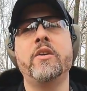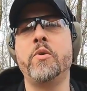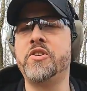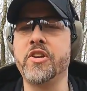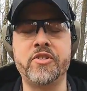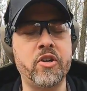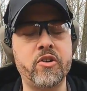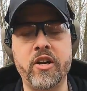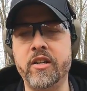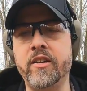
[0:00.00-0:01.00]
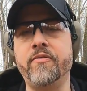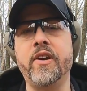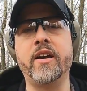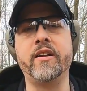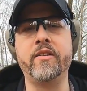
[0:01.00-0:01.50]
Winchester Train and
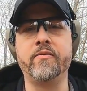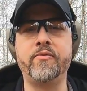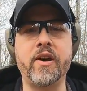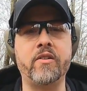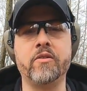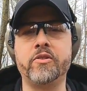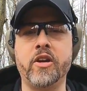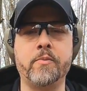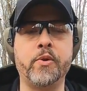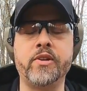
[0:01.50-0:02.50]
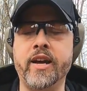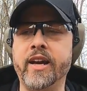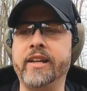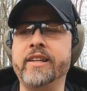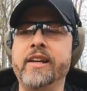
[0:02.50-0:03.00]
Defend, Federal Train and
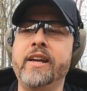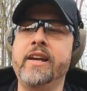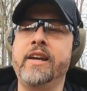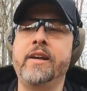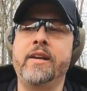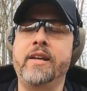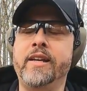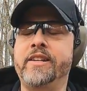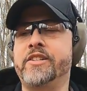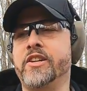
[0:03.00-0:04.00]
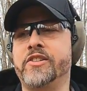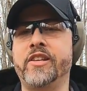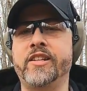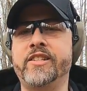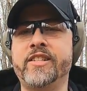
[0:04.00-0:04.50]
Protect. It's just
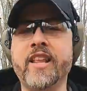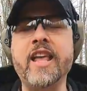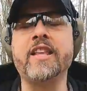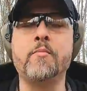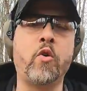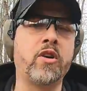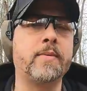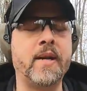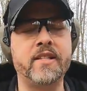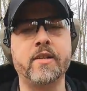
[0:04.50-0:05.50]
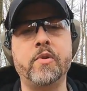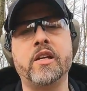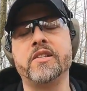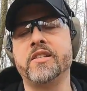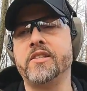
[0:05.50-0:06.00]
that it's slightly more expensive
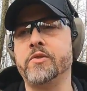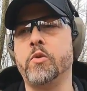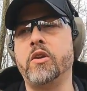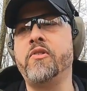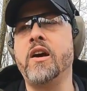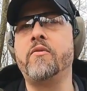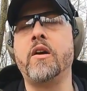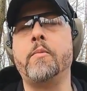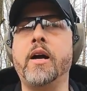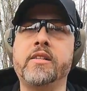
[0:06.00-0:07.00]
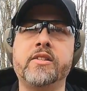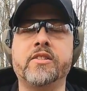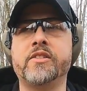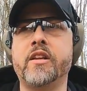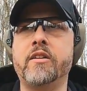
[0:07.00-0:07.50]
because it's in 25 round
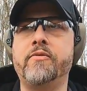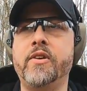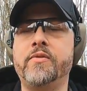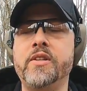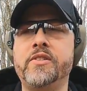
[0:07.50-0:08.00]
boxes instead of 50.